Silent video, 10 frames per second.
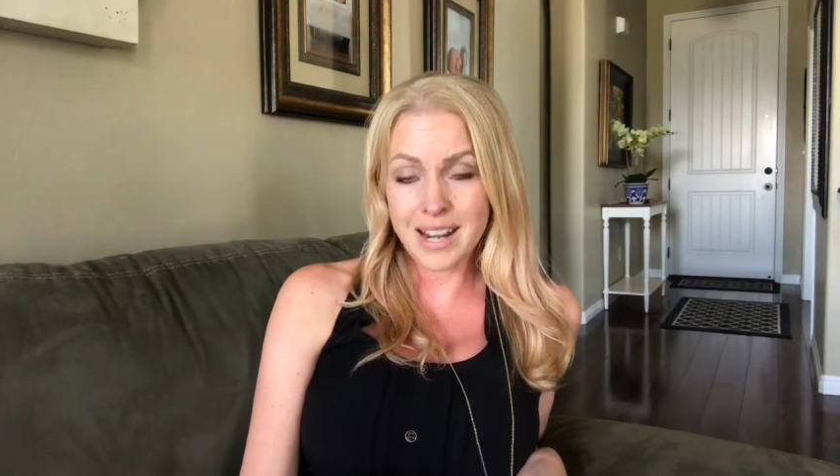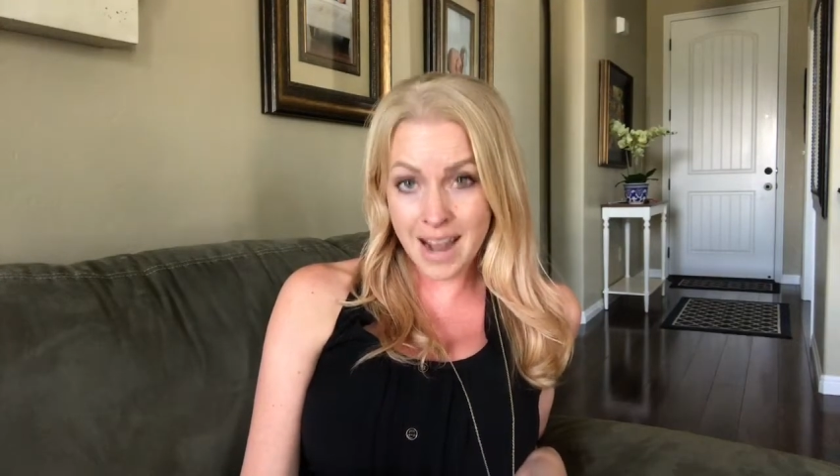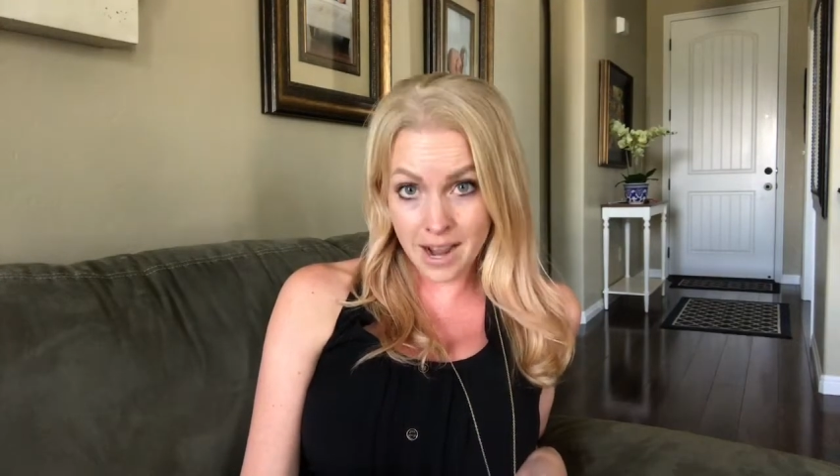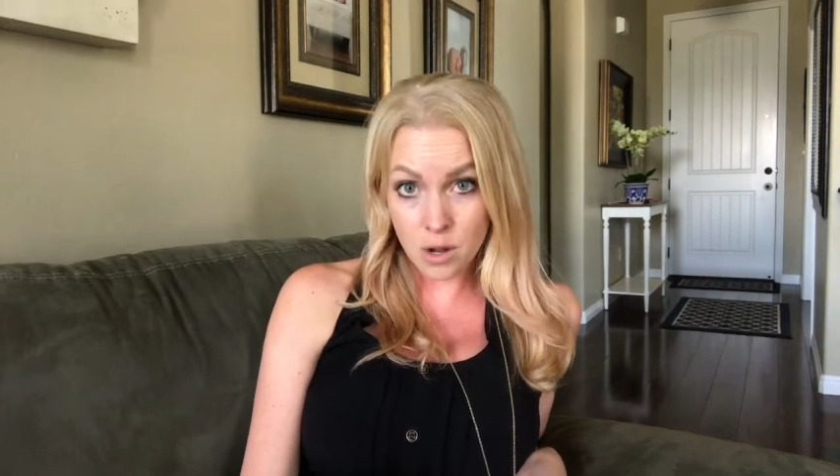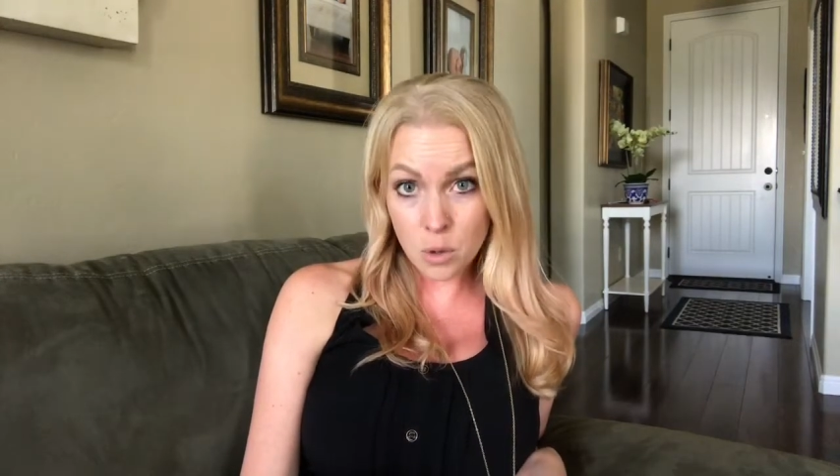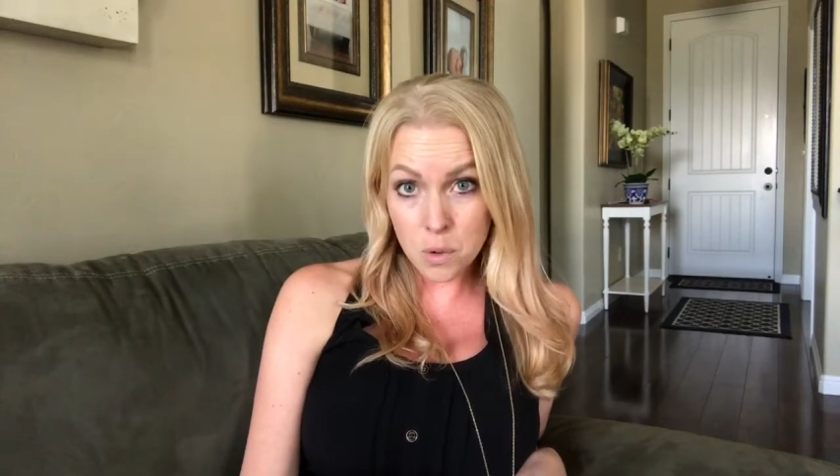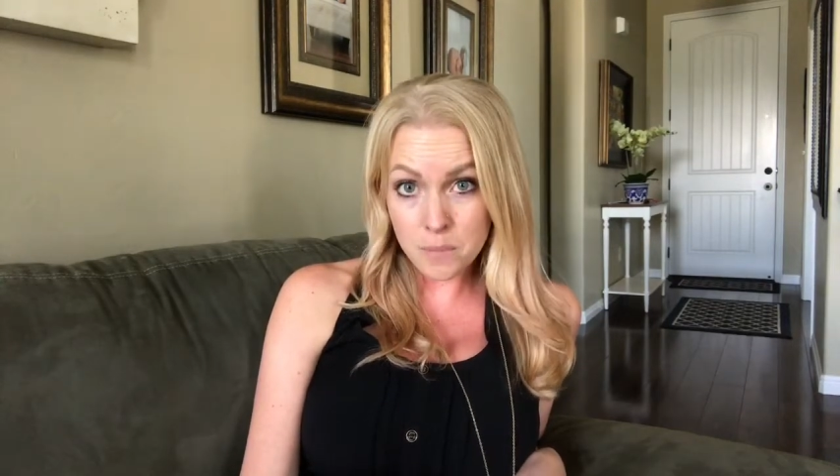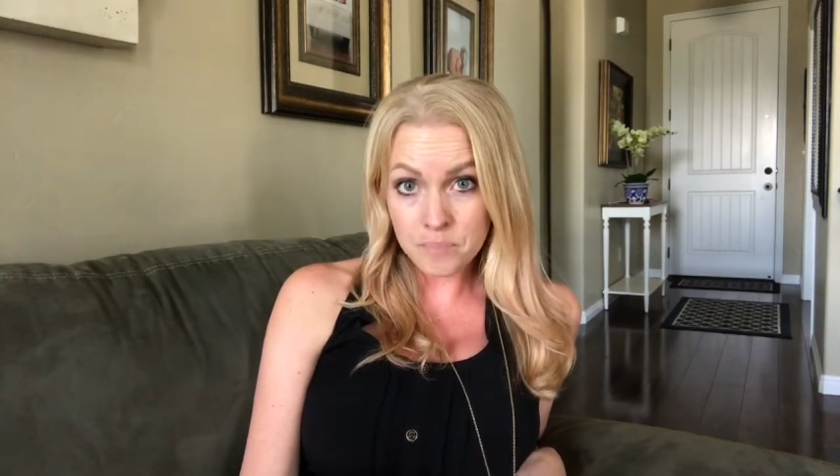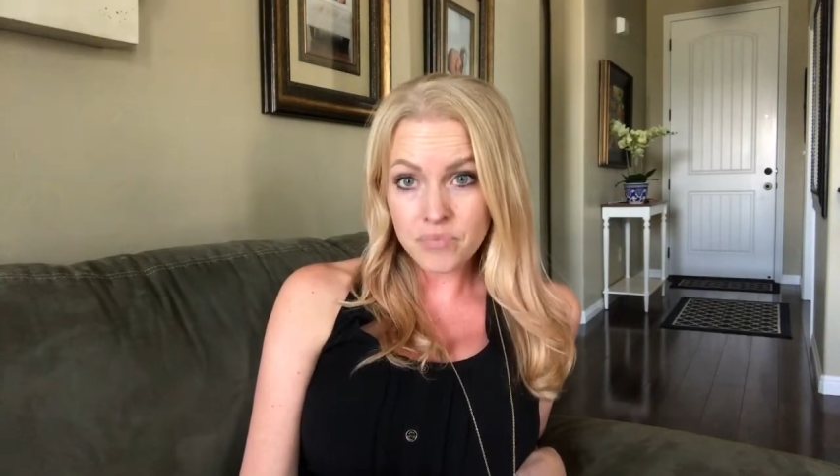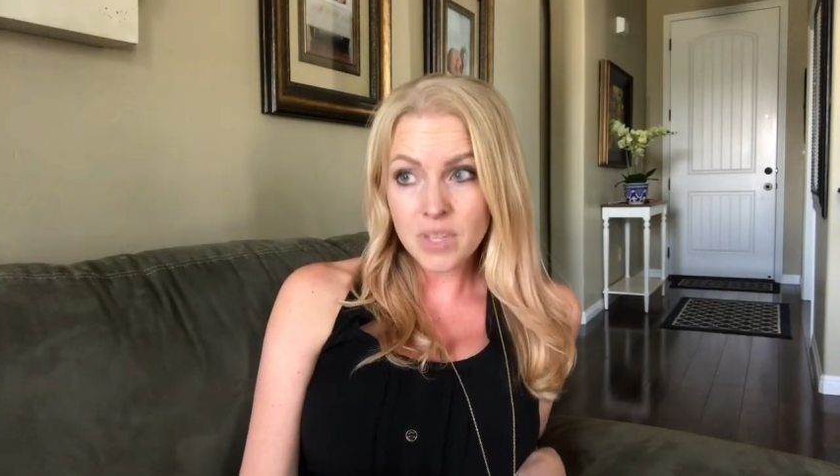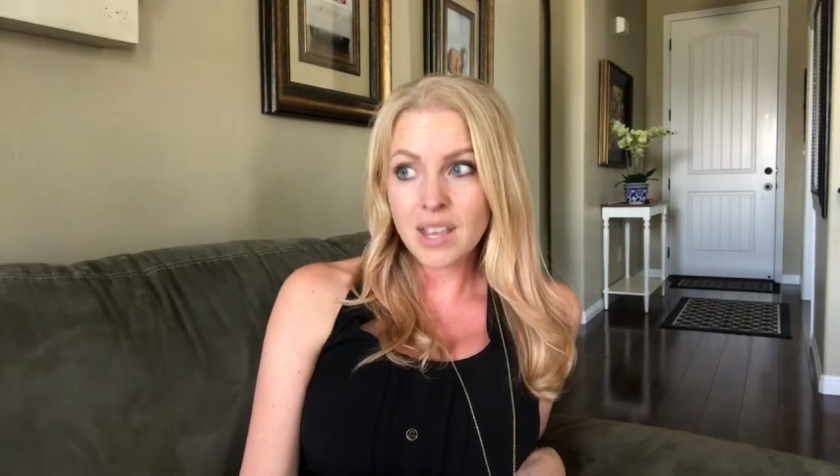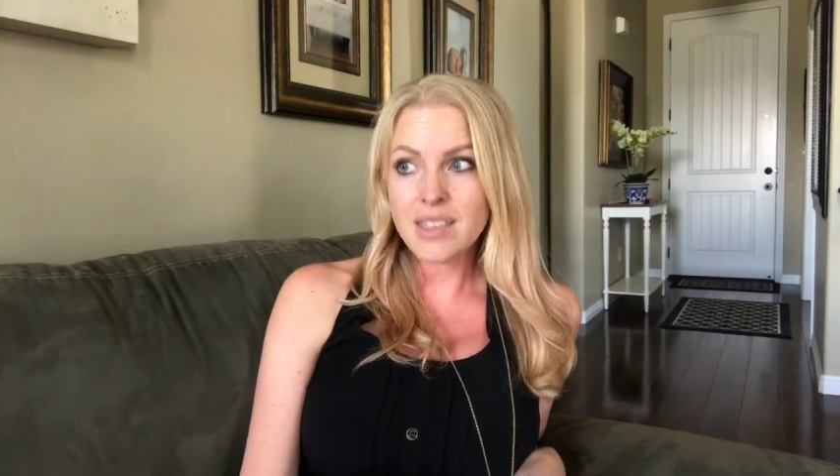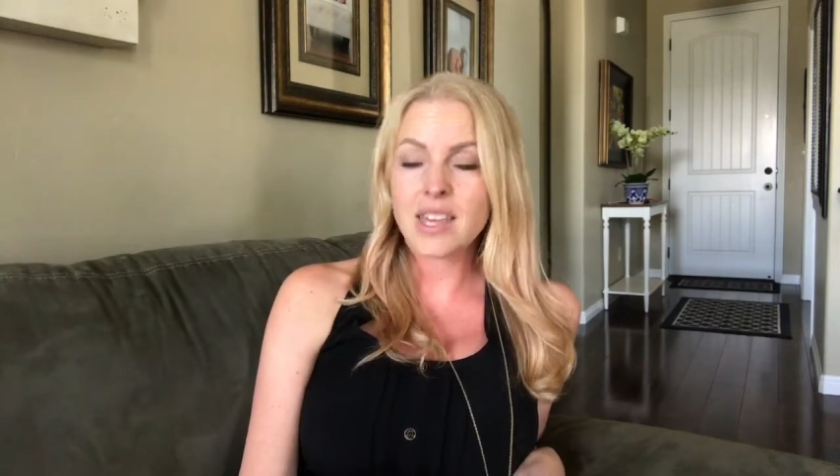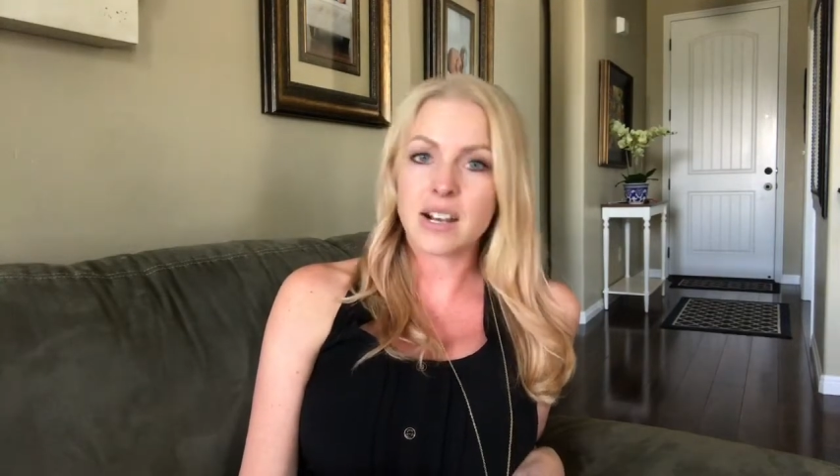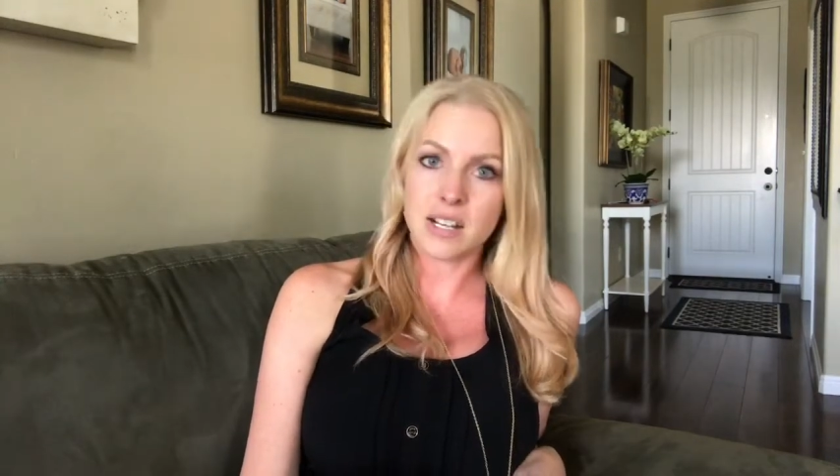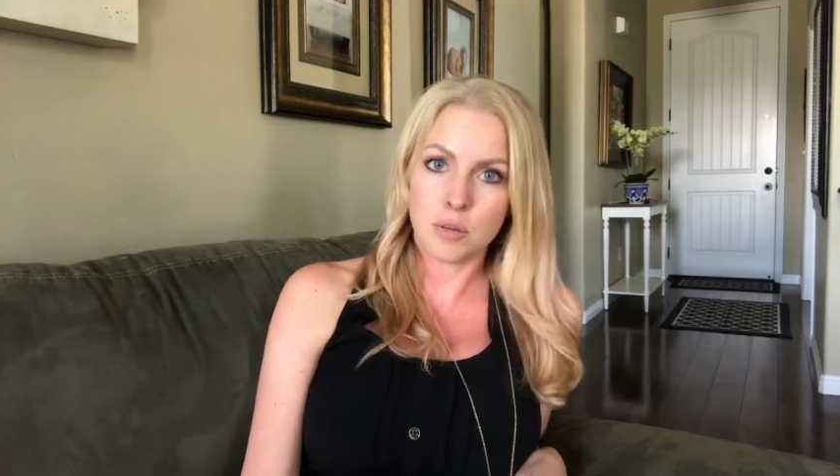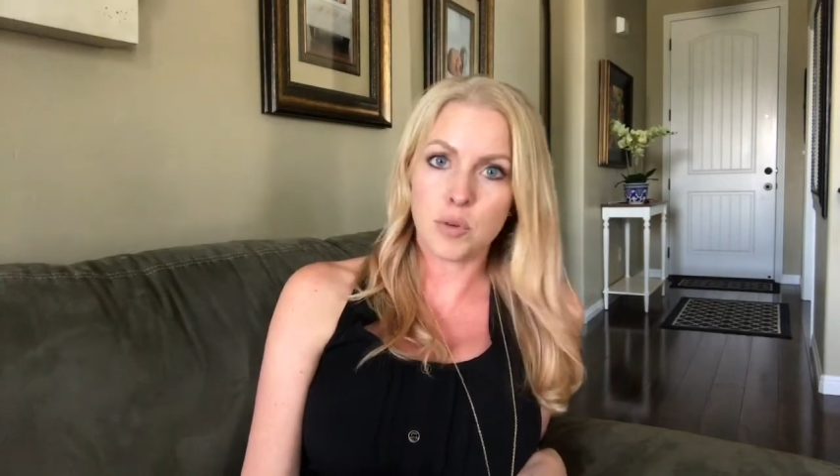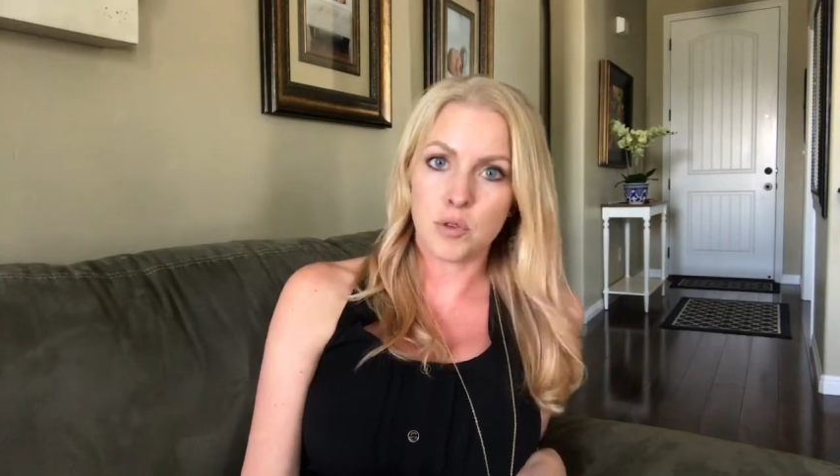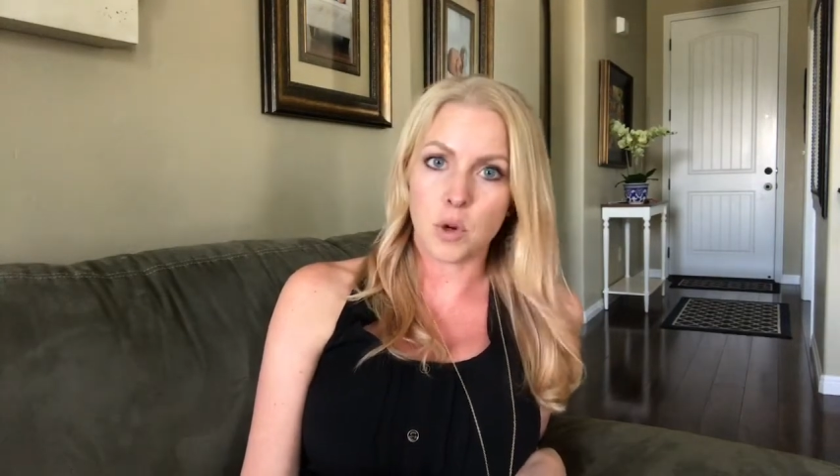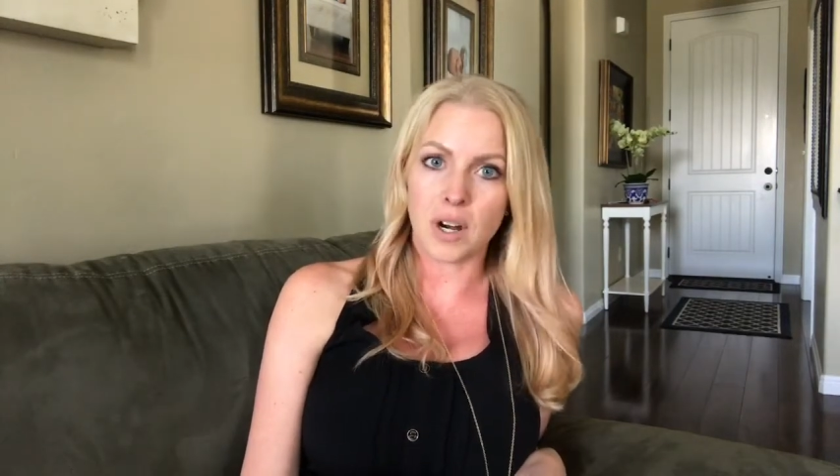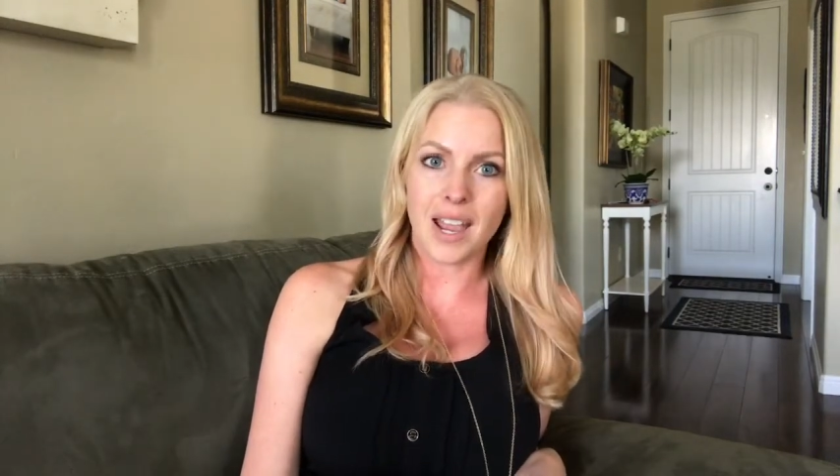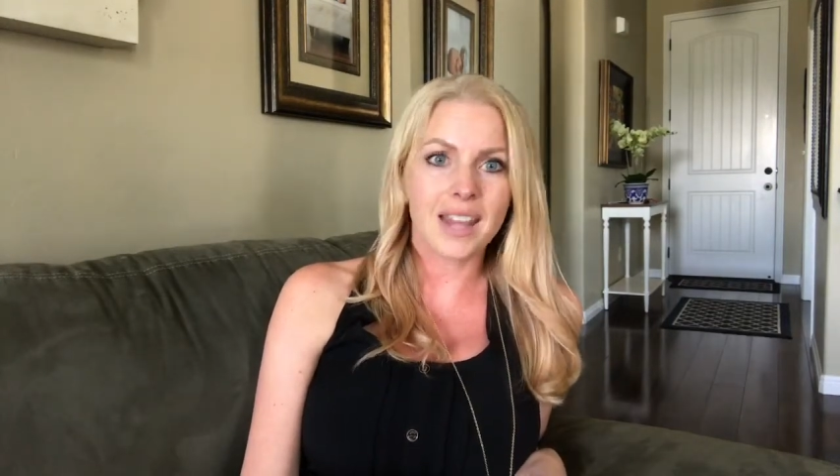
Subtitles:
now than I did before.